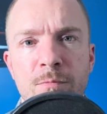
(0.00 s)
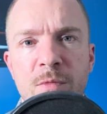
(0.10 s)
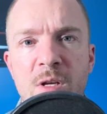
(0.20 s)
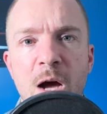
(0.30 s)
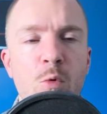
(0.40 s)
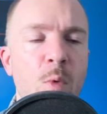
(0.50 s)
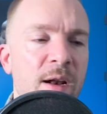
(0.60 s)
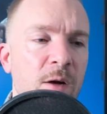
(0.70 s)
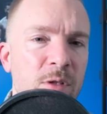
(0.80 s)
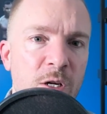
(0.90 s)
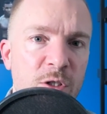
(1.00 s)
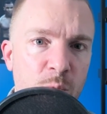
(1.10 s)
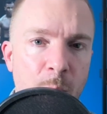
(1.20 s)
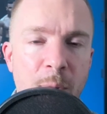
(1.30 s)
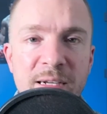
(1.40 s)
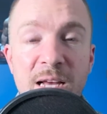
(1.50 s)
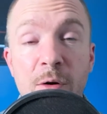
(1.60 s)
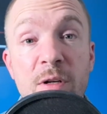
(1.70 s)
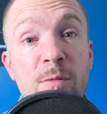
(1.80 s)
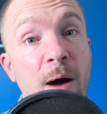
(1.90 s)
The guy who went out there and just would bite down
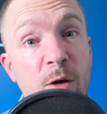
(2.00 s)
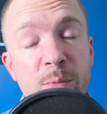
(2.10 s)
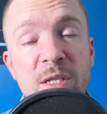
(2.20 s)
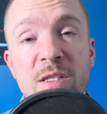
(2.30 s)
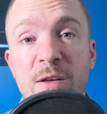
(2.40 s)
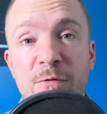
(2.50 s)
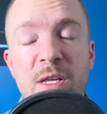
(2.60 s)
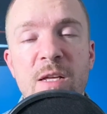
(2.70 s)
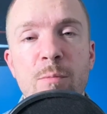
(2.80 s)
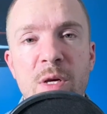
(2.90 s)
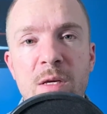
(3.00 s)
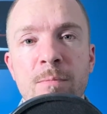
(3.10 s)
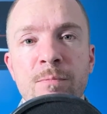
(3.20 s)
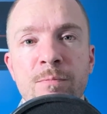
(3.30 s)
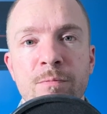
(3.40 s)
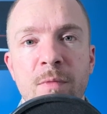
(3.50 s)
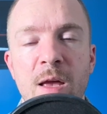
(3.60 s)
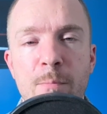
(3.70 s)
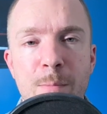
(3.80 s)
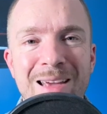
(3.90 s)
on his mouthpiece if need be
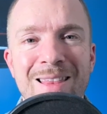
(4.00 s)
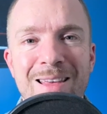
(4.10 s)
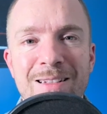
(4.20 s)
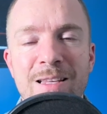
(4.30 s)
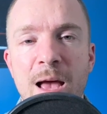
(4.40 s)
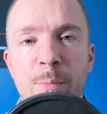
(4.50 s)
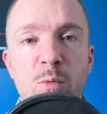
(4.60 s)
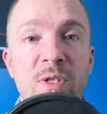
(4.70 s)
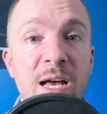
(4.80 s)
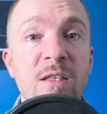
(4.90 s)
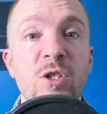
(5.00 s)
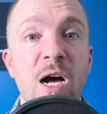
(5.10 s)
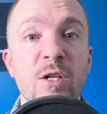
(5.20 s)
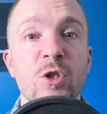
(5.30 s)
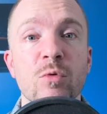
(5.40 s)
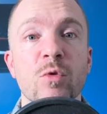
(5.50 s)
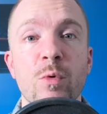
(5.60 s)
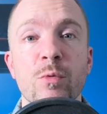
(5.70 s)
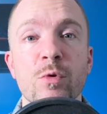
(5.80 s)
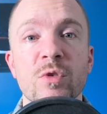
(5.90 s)
and make things happen? Was that the Jon Jones that we
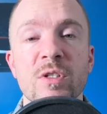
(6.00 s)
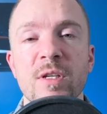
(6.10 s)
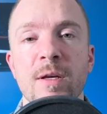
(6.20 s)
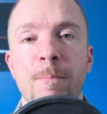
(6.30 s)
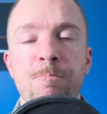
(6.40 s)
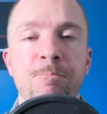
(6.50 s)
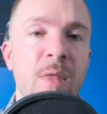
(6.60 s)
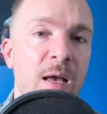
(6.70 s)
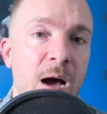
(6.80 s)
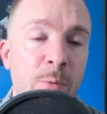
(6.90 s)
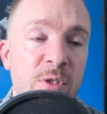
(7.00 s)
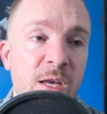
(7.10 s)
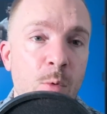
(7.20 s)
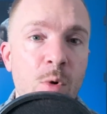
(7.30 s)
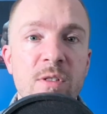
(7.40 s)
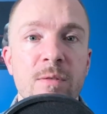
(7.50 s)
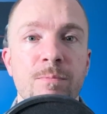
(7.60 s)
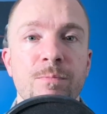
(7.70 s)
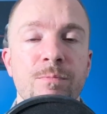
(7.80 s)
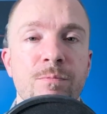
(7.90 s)
were used to seeing? I would say it wasn't.
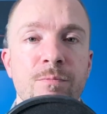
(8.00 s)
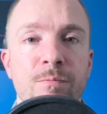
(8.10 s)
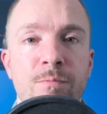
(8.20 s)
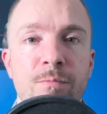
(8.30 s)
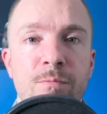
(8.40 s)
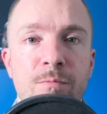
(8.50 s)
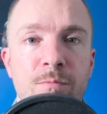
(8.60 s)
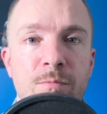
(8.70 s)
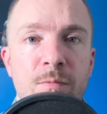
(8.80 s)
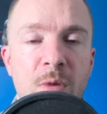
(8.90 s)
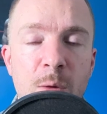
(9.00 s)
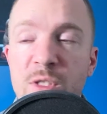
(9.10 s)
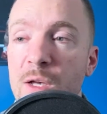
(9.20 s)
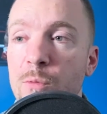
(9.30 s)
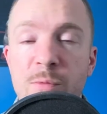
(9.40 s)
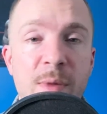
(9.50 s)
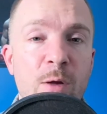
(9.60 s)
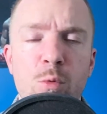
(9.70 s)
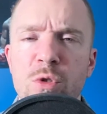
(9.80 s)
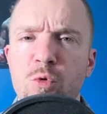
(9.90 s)
I would say it was a man
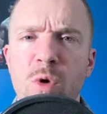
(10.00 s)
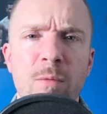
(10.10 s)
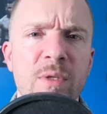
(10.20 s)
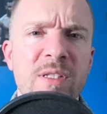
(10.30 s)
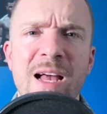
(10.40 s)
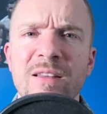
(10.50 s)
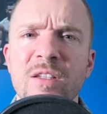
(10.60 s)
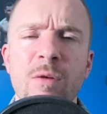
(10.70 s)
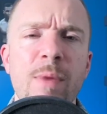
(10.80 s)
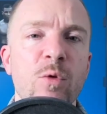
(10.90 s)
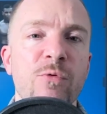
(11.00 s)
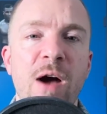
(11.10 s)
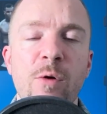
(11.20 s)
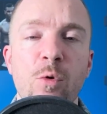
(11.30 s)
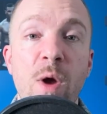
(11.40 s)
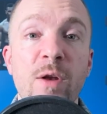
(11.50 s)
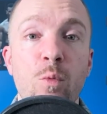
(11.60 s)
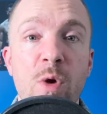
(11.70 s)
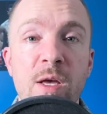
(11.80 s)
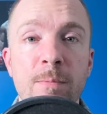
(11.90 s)
who was incredibly talented, a man who found a way to
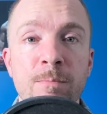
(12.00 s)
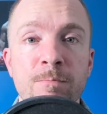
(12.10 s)
win.